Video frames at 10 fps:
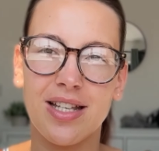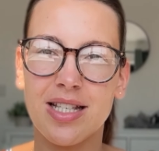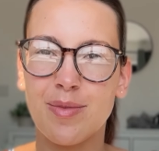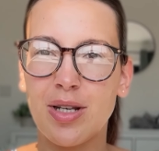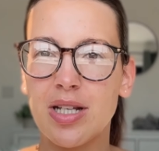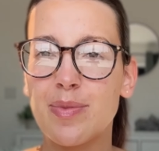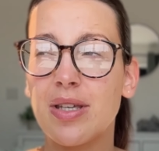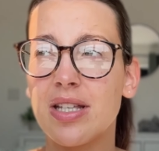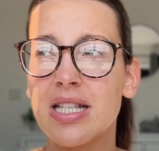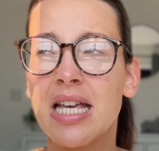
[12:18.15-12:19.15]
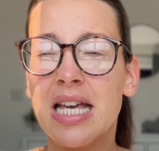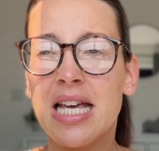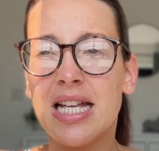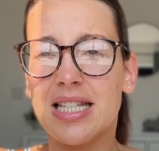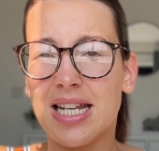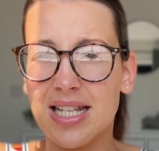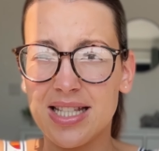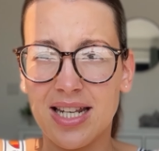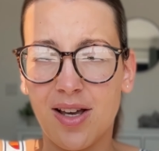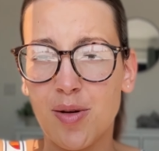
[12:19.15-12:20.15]
It's going to be nice because today it's
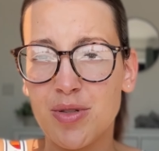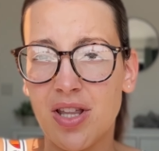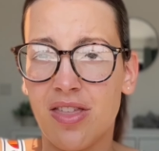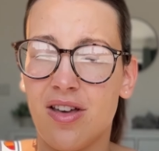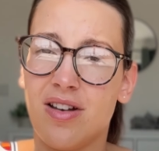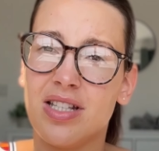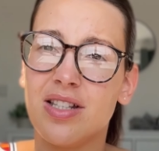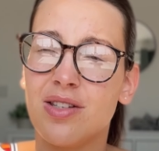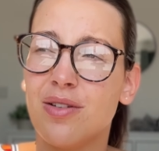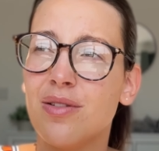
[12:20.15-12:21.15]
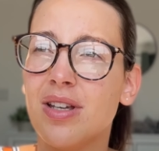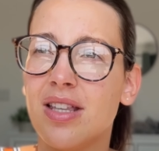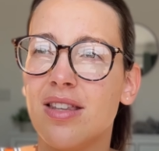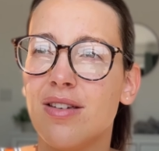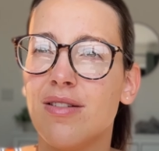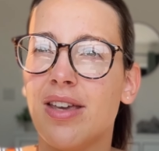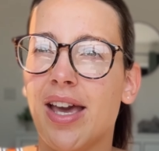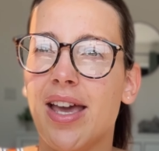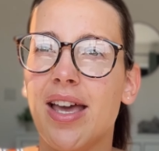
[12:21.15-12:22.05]
going to get up to 32 in the UK,